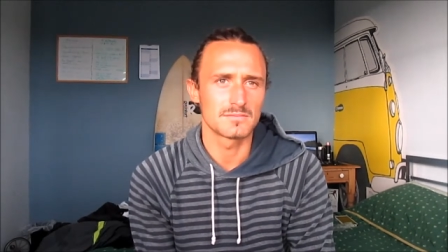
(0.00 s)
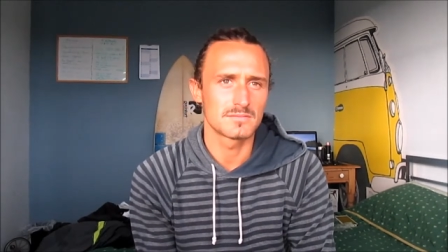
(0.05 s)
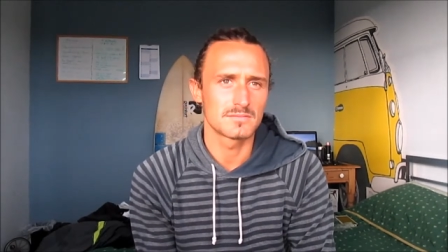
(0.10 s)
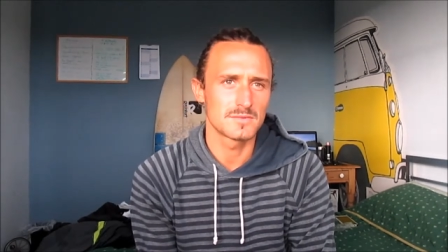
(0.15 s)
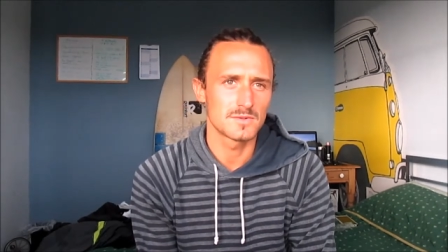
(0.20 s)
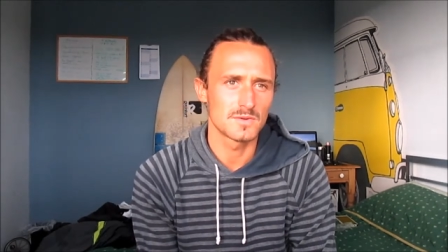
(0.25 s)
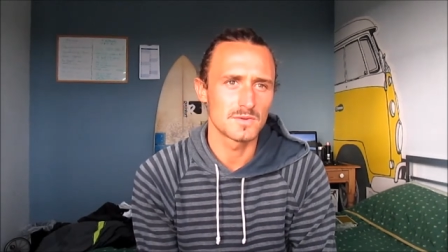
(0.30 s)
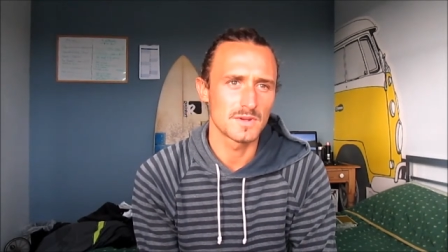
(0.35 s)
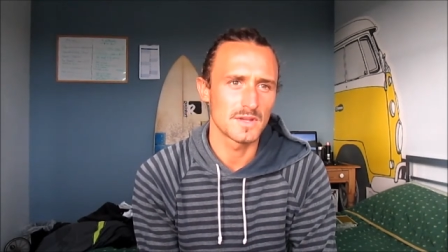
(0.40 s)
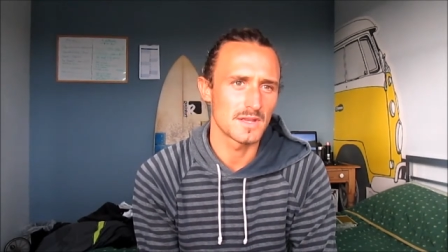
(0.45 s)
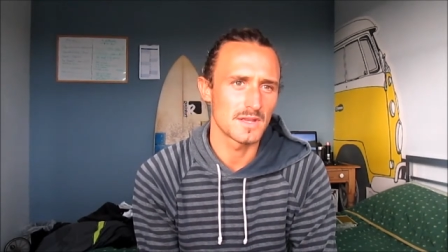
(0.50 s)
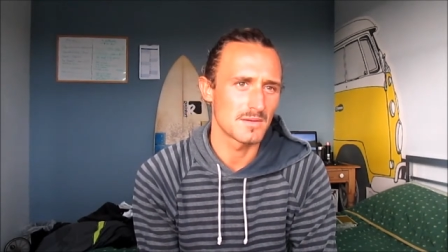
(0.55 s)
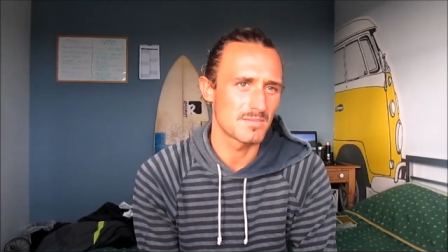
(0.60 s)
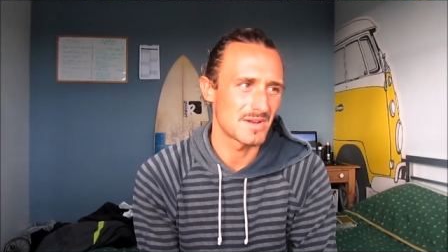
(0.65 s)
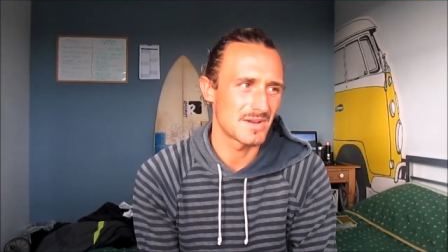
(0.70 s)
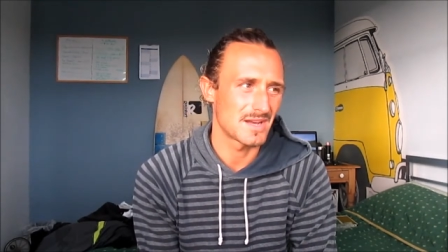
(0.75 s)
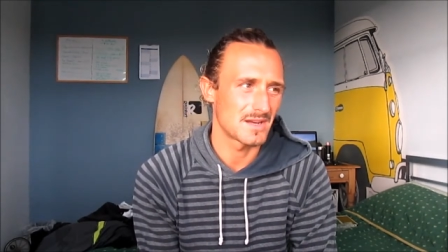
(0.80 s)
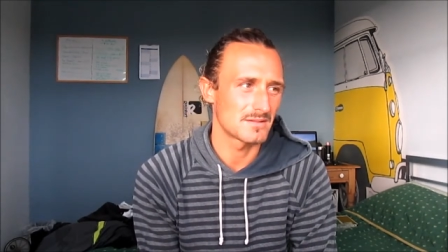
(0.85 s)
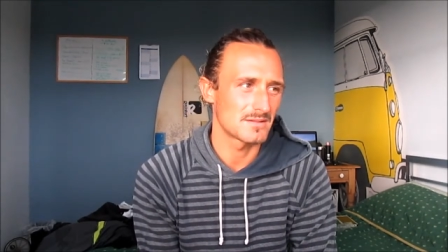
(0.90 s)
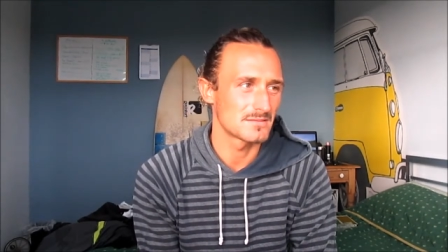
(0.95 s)
talking
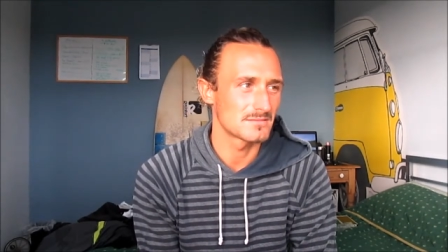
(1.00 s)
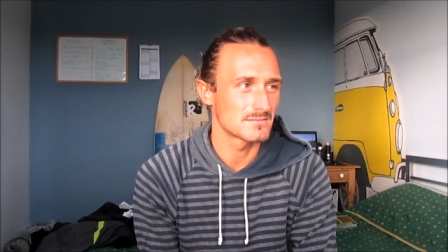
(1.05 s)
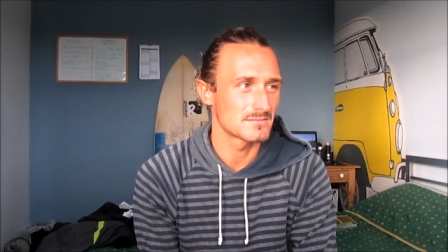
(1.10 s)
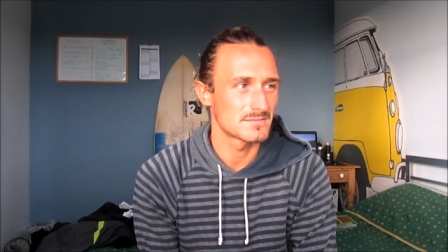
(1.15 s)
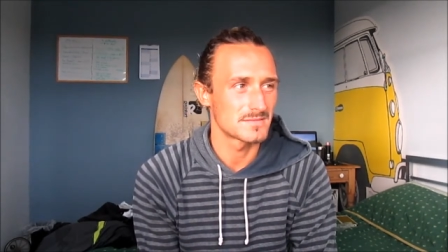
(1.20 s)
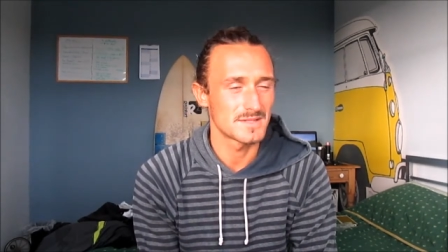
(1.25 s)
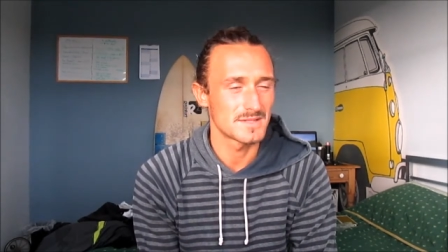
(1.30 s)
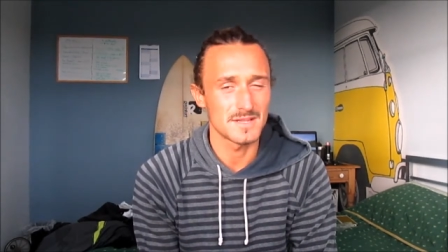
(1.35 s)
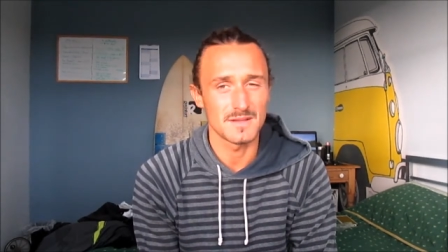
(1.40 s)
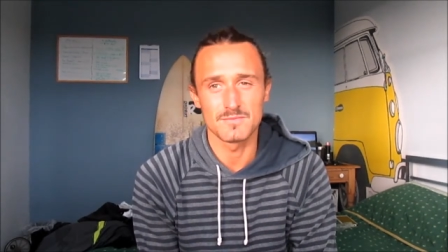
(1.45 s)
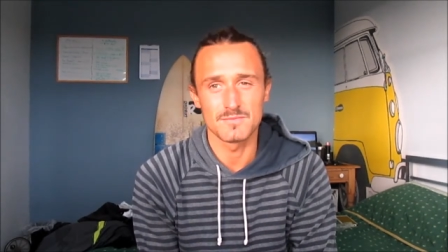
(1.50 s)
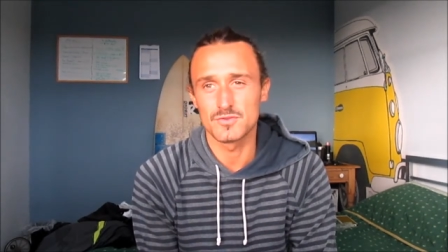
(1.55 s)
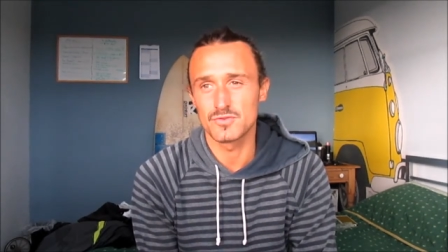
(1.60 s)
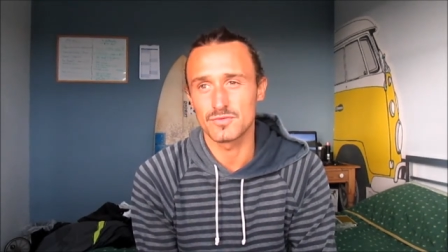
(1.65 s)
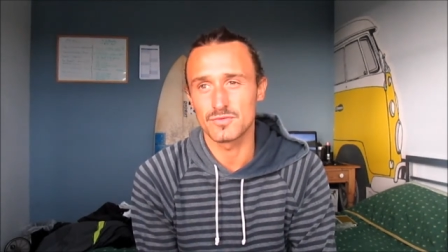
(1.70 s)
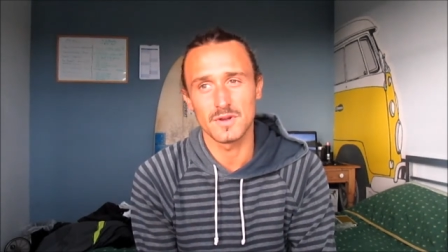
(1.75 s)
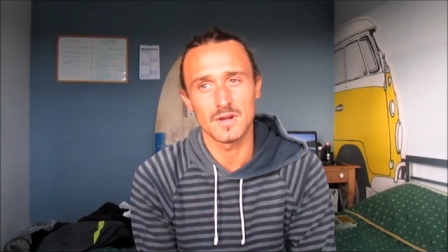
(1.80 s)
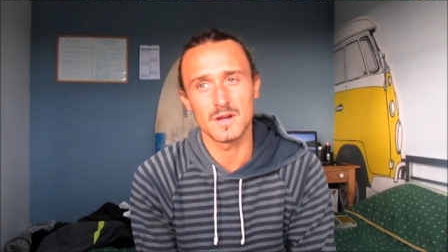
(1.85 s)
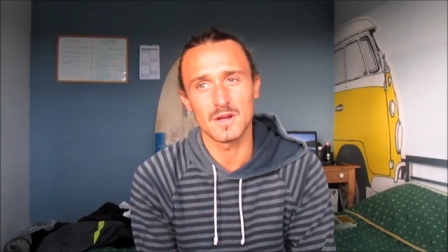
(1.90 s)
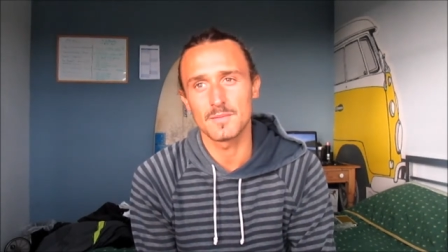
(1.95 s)
about some
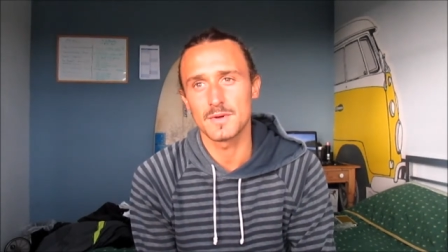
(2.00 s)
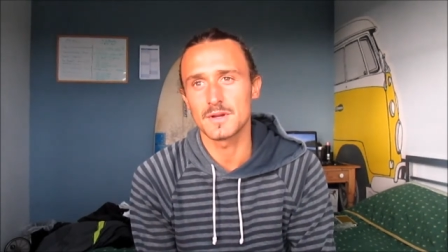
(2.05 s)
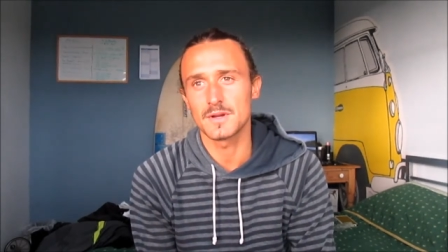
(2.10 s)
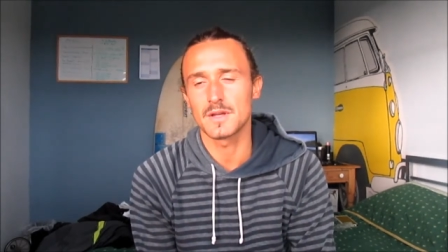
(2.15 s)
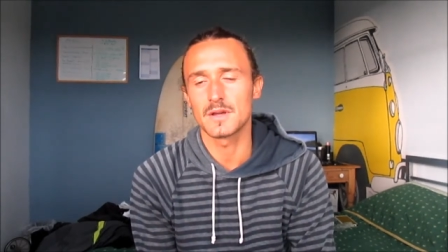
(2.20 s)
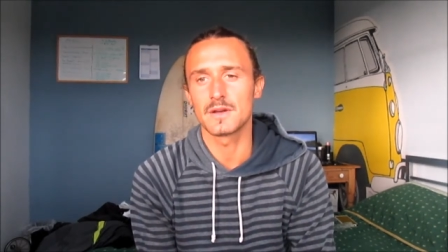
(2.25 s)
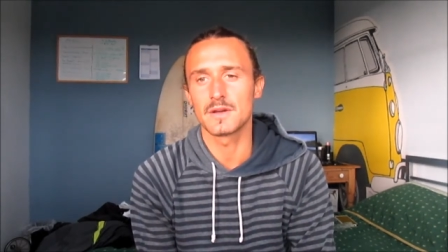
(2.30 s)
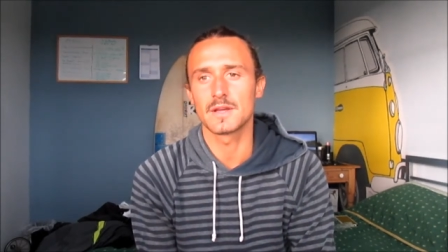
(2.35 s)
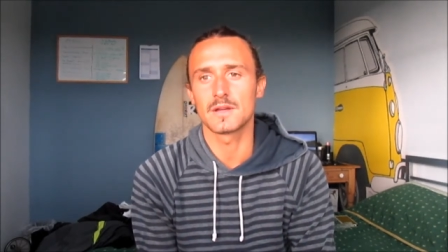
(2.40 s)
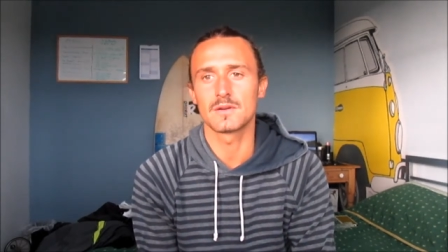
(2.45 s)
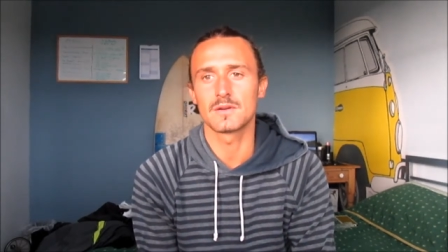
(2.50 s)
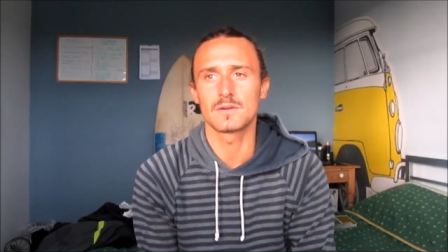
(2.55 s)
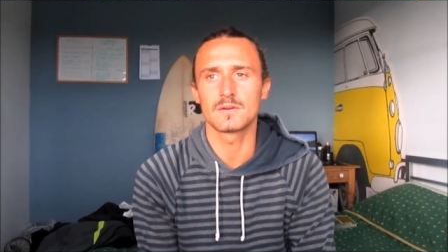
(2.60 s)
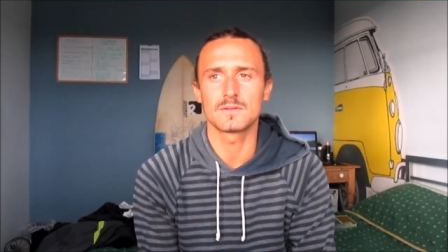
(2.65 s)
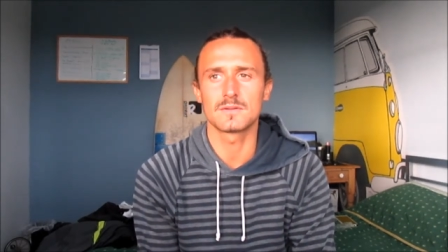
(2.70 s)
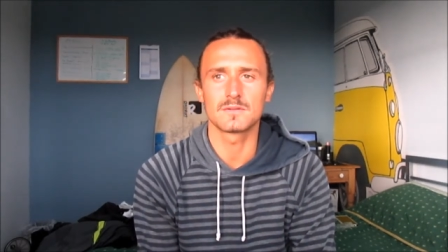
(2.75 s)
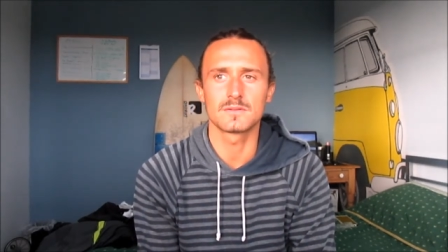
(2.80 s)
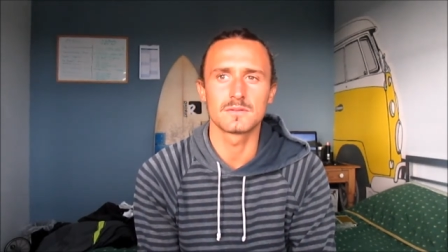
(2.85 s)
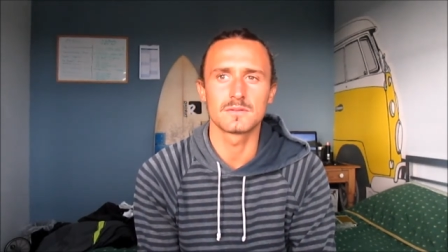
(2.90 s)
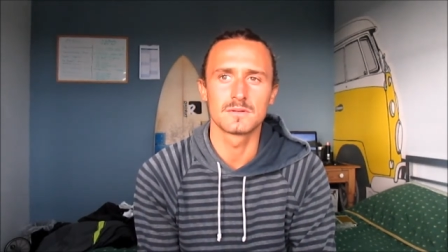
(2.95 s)
drama going
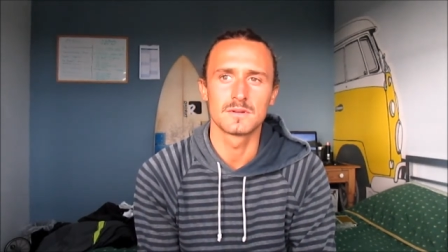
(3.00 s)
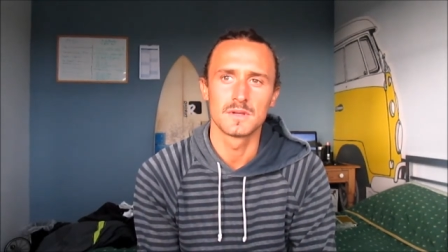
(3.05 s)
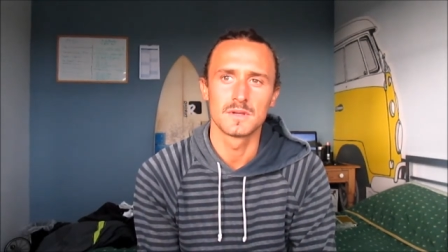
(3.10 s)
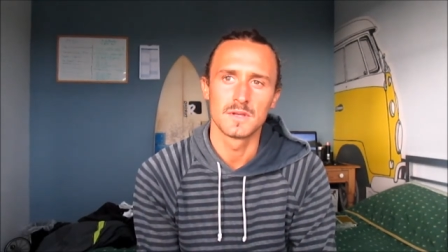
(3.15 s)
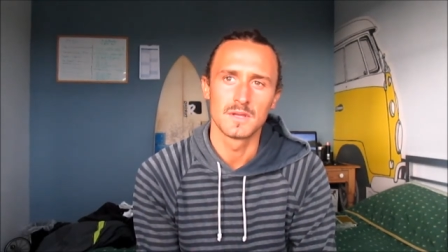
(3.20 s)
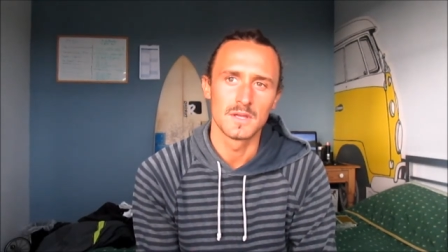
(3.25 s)
on or